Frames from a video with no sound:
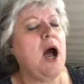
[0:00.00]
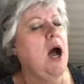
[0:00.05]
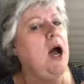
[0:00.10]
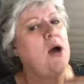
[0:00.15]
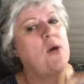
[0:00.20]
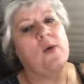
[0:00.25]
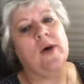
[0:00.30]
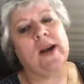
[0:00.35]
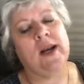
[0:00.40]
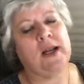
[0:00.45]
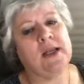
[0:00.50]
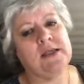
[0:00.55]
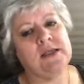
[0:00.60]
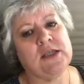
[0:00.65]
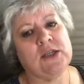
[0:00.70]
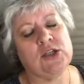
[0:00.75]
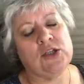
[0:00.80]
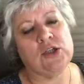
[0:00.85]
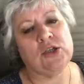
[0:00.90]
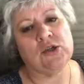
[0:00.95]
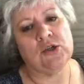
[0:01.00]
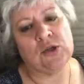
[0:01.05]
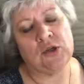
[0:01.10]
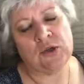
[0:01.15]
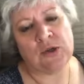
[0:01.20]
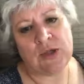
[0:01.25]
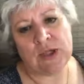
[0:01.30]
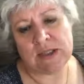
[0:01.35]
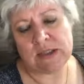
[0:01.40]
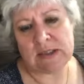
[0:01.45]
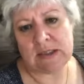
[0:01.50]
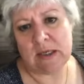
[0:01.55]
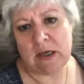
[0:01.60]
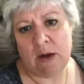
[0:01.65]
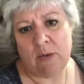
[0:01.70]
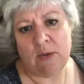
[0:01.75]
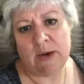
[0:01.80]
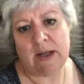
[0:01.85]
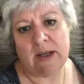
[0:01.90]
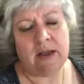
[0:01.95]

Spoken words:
I want to listen to this. I want